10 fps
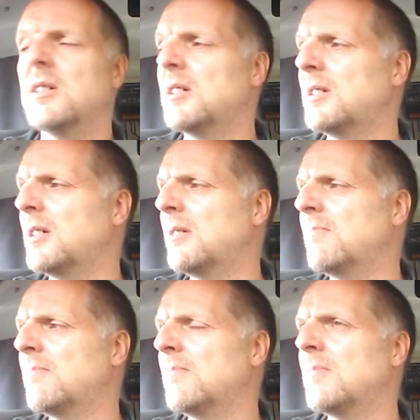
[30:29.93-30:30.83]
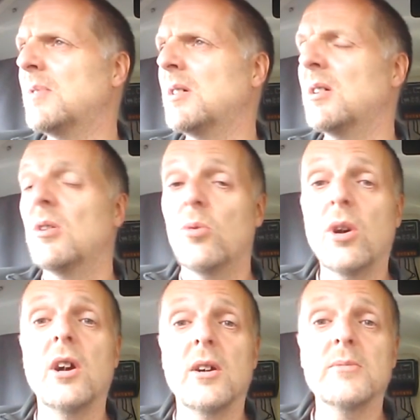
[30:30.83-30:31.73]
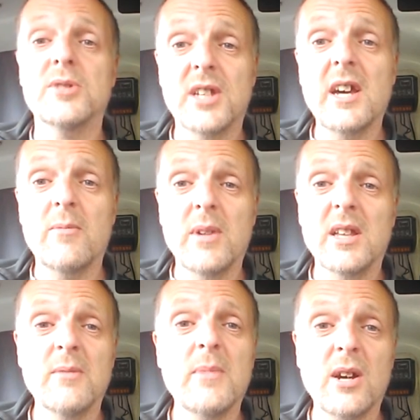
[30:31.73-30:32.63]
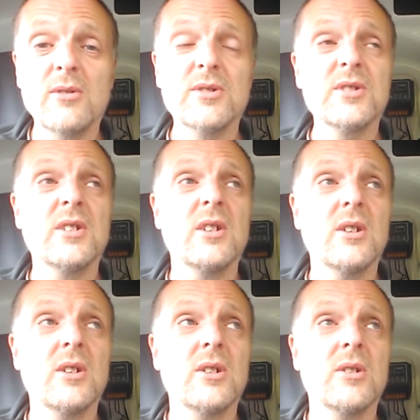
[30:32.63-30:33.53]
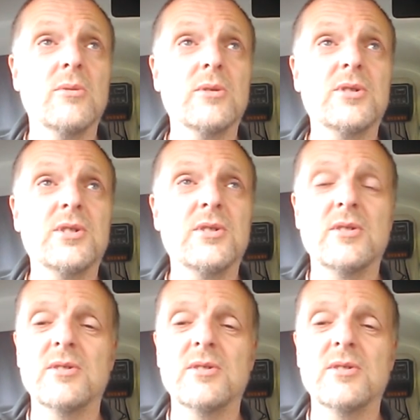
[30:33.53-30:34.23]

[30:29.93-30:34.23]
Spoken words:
And what upset me the most was